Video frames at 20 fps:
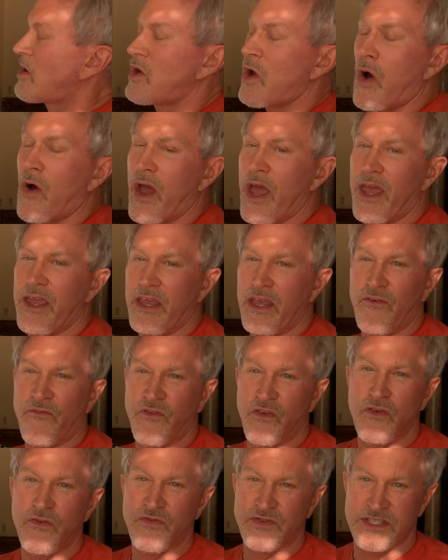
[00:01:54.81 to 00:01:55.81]
you know, if
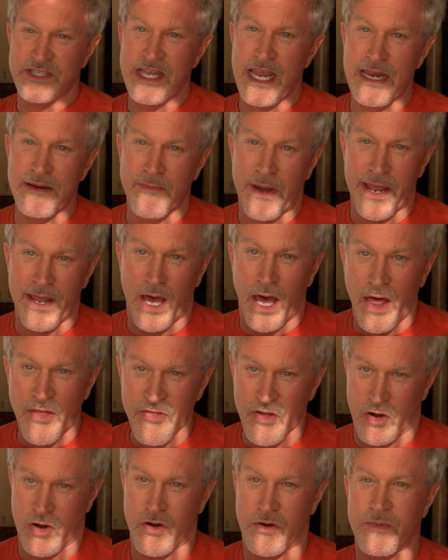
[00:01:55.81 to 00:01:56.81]
you've seen my
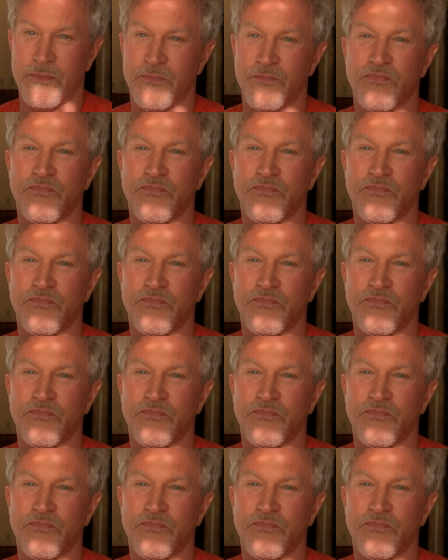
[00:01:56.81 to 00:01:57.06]
other